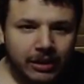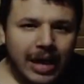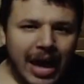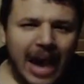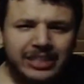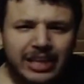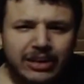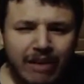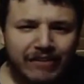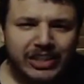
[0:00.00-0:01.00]
As a
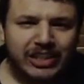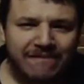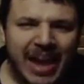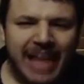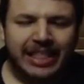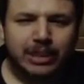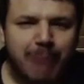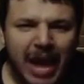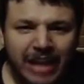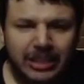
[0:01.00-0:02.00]
Eurovision fan, this
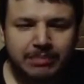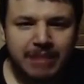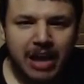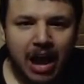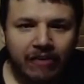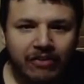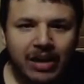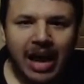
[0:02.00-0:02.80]
pisses me off.